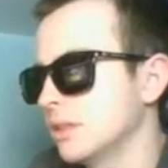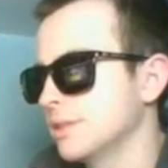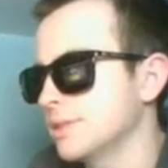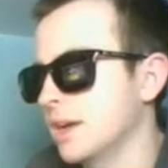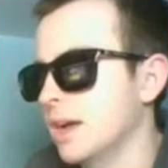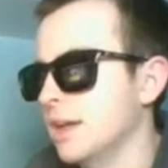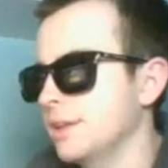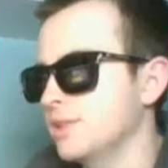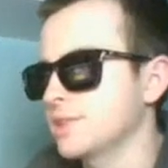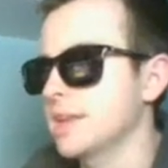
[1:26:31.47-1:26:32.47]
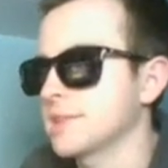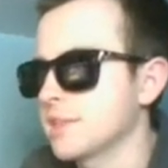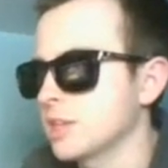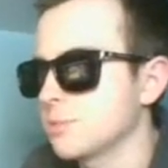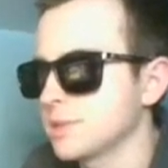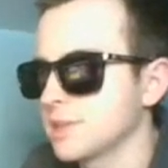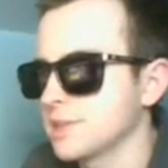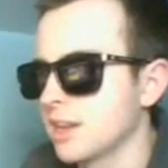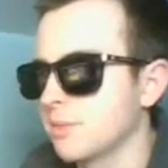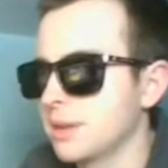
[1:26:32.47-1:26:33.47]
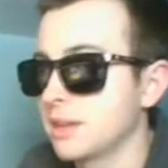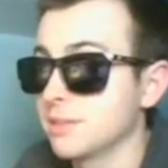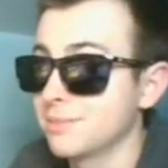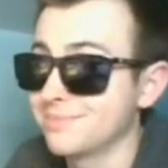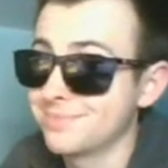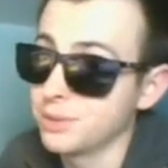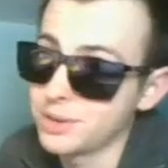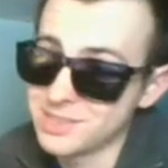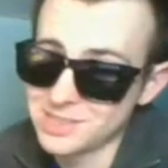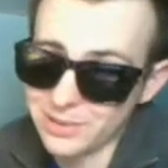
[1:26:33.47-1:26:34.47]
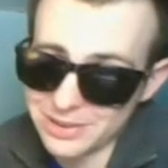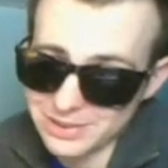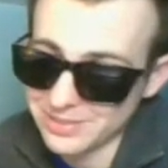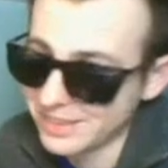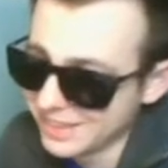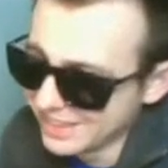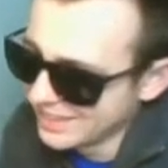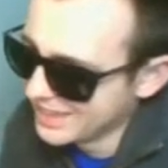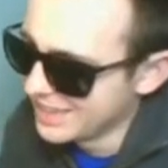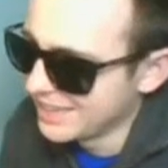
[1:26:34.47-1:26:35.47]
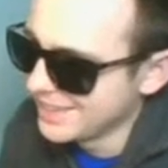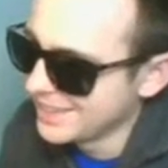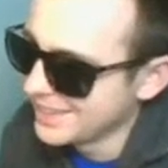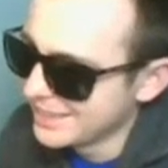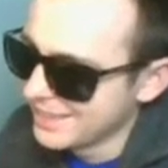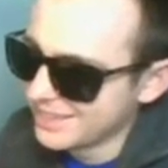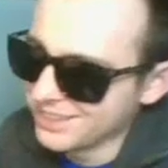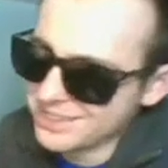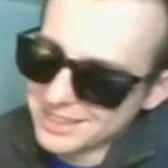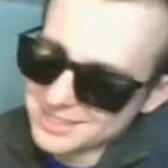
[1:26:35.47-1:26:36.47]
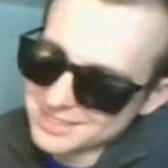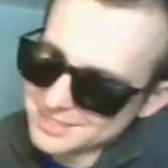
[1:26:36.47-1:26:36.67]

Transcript: Ta just has a nice Princess set up, and Lucas is already... Okay.